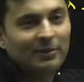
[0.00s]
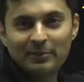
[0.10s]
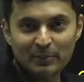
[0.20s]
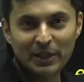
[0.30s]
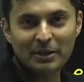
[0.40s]

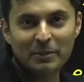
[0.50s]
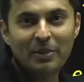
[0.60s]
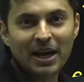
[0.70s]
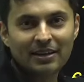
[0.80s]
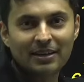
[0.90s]
became a
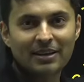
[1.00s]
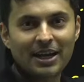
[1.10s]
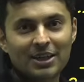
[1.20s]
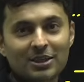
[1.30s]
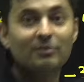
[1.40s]
parallel
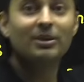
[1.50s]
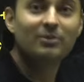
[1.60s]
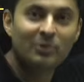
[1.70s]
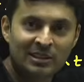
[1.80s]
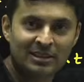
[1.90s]
reaction with
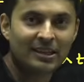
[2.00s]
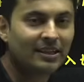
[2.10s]
more series